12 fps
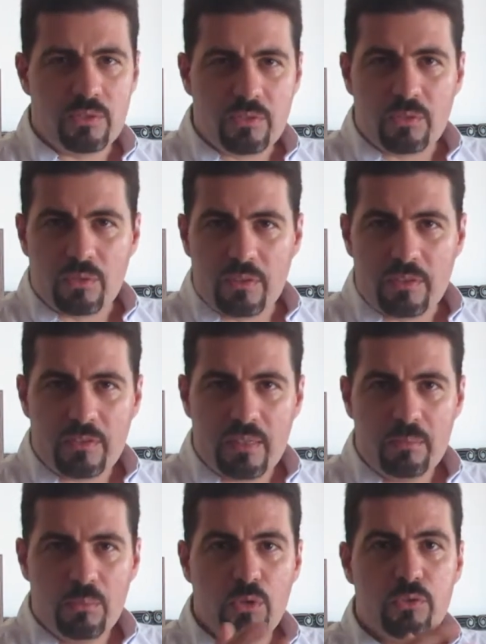students
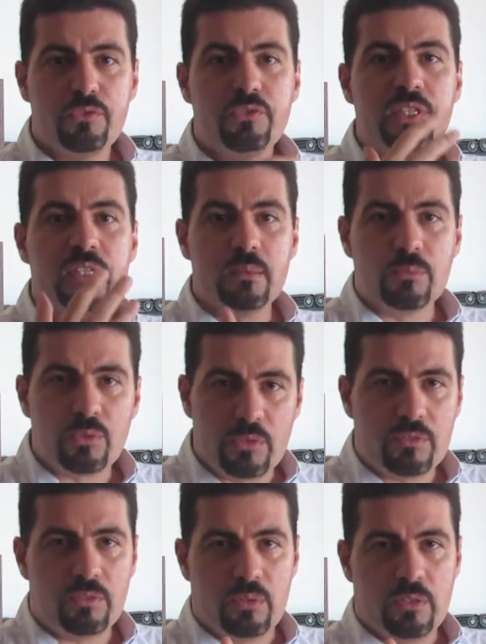and more freedom to
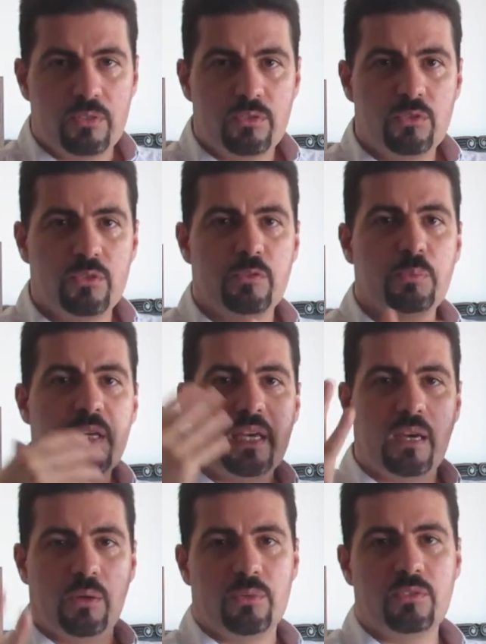students to speak
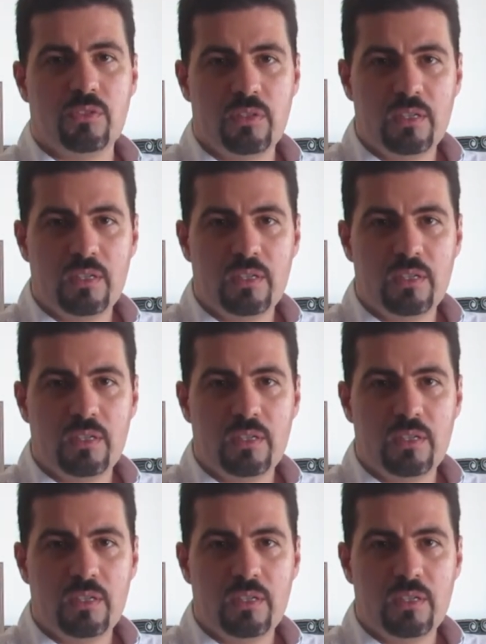out.